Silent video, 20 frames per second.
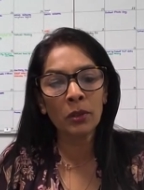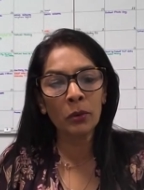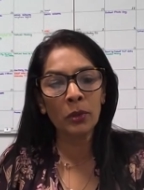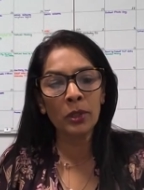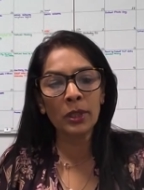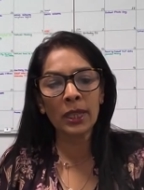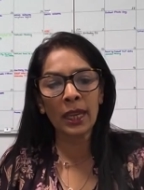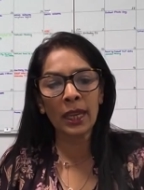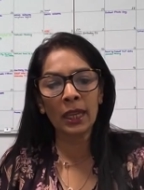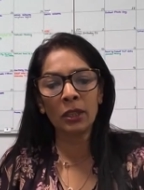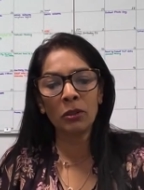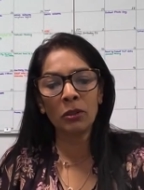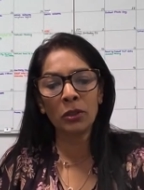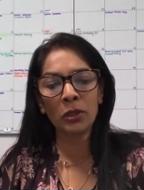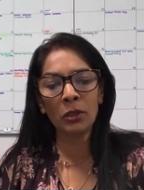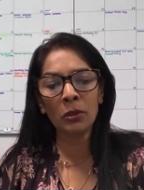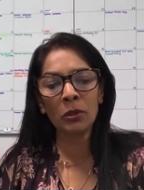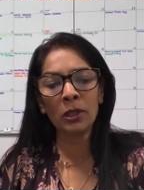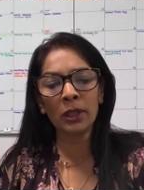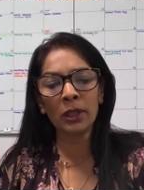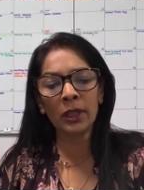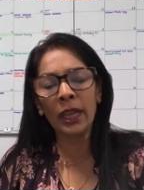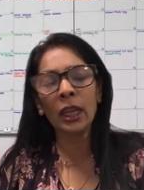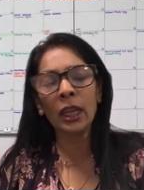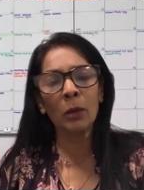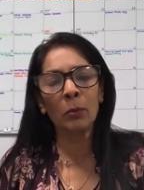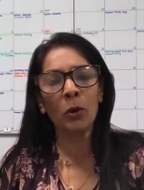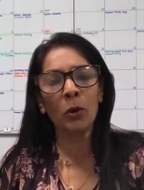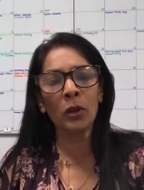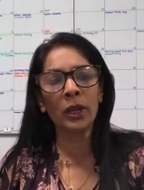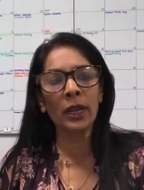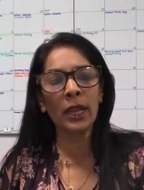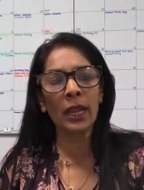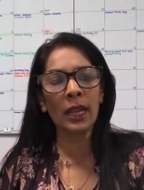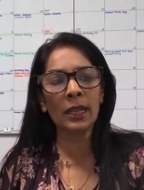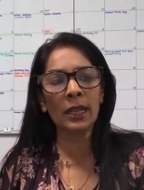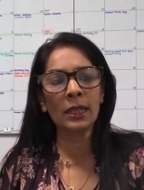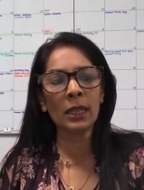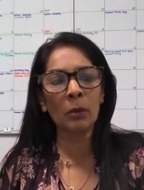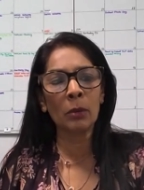rules, and you don't think about it
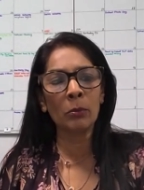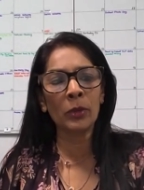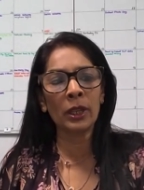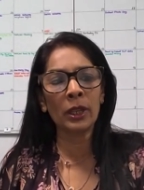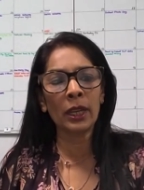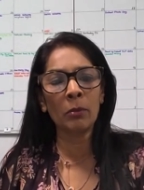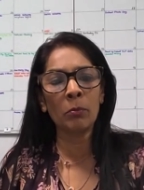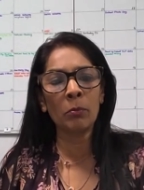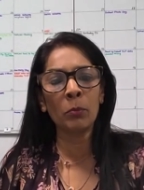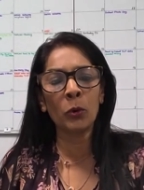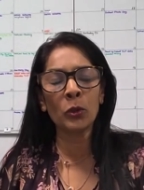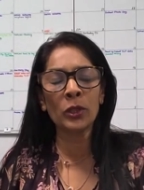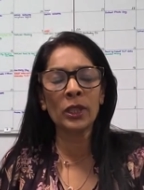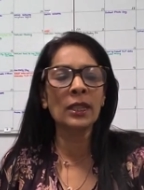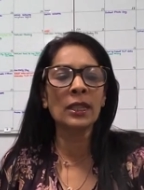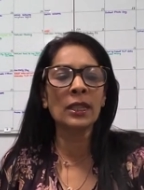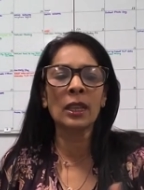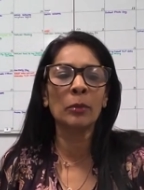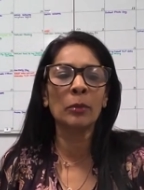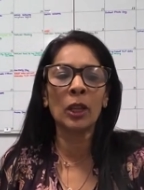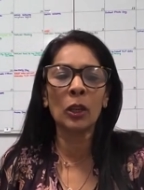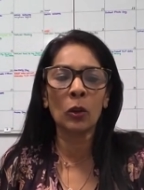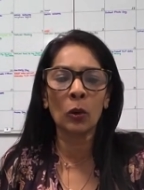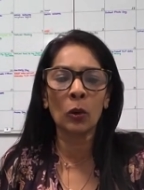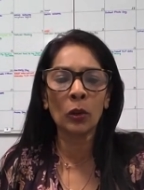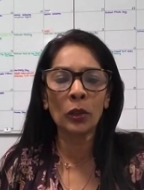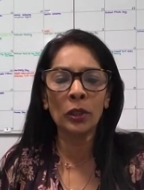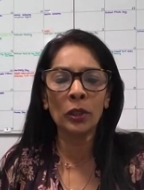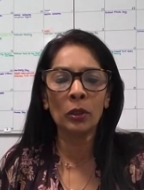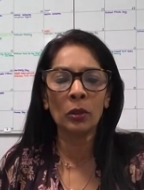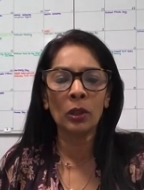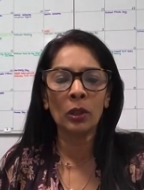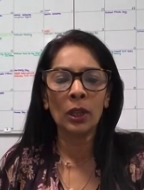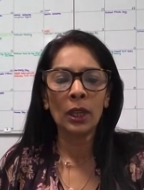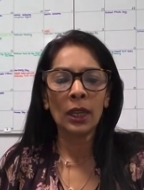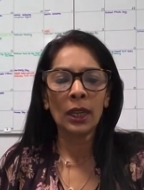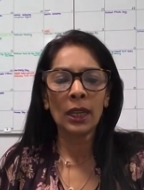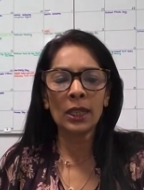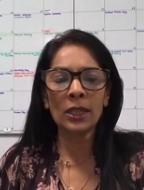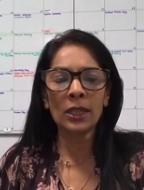as someone imposing something on you.
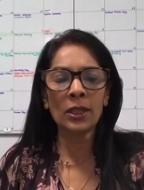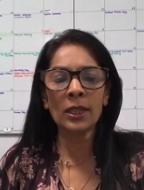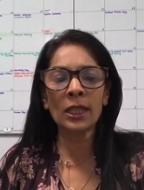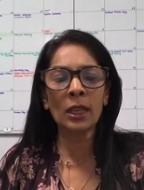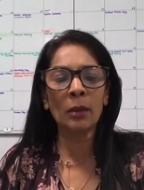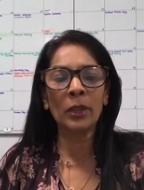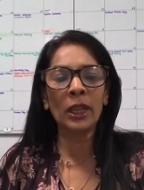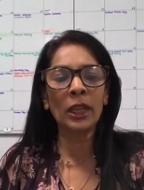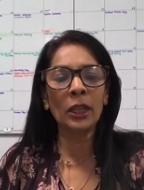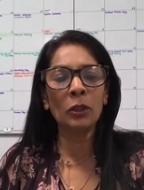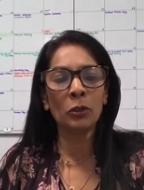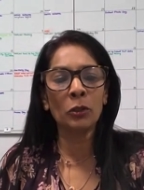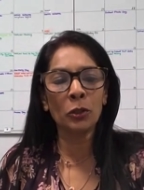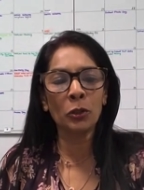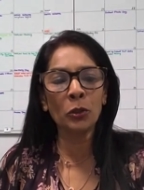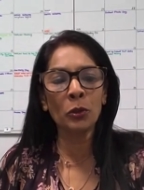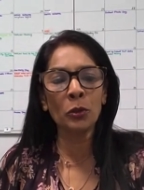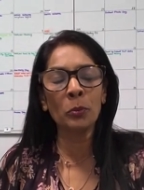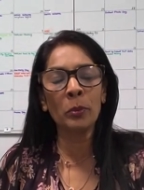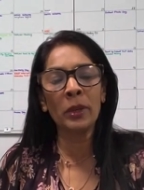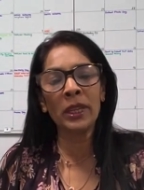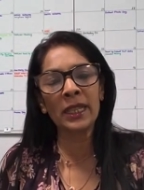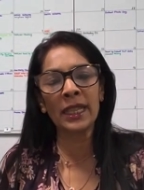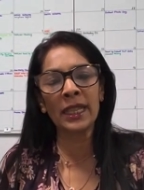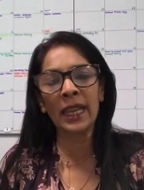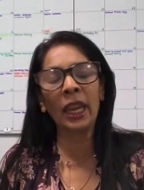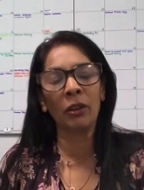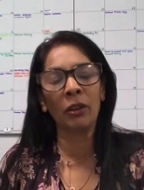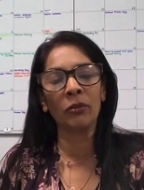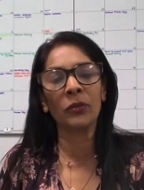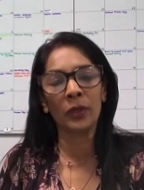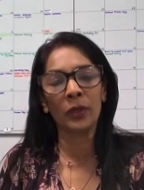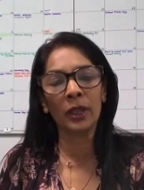It's just something you do to be safe.